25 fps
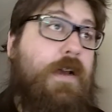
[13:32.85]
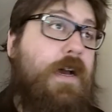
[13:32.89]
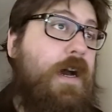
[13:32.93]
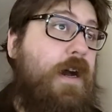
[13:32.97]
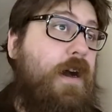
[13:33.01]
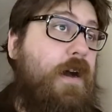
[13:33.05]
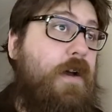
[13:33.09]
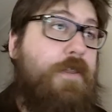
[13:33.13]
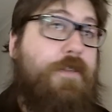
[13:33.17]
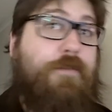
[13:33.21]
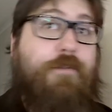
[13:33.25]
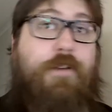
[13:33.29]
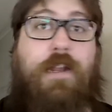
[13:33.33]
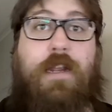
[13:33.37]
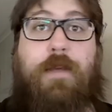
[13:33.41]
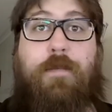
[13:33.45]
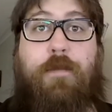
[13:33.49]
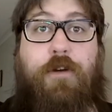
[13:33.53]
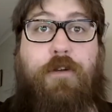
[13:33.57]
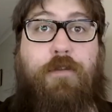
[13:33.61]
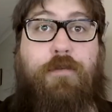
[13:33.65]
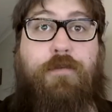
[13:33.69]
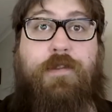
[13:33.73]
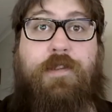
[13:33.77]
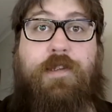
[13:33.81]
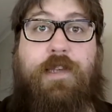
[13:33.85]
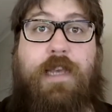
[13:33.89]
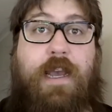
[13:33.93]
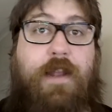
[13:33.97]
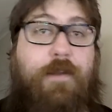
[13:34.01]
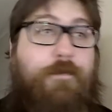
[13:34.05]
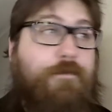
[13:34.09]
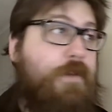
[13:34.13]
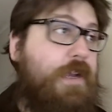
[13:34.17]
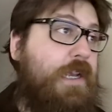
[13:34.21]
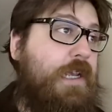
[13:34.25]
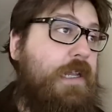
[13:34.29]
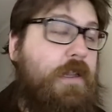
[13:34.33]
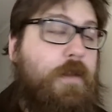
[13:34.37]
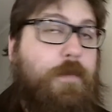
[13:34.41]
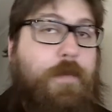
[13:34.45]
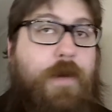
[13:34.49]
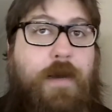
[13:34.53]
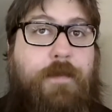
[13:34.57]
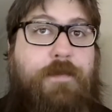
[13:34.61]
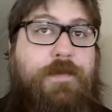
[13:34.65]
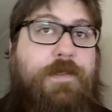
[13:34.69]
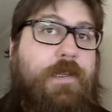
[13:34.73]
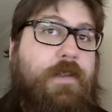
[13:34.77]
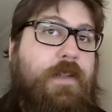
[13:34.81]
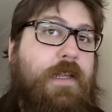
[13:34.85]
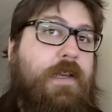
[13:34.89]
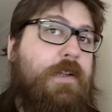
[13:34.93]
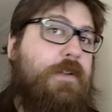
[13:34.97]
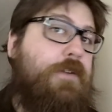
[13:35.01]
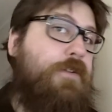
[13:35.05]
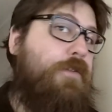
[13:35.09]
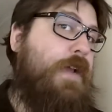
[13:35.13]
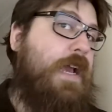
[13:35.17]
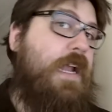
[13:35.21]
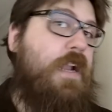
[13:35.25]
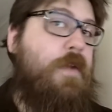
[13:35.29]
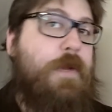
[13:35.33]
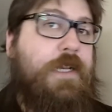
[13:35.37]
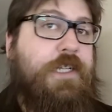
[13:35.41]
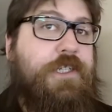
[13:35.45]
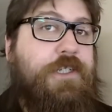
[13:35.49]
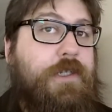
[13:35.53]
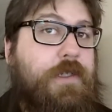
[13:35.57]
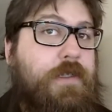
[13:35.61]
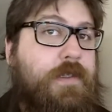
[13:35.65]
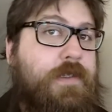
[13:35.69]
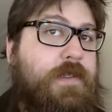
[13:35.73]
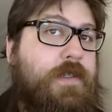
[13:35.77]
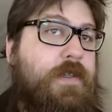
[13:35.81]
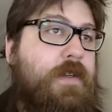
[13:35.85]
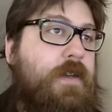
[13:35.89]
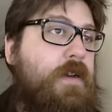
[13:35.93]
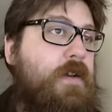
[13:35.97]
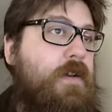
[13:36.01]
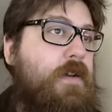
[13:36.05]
3D models and rigging them up so they can do animations.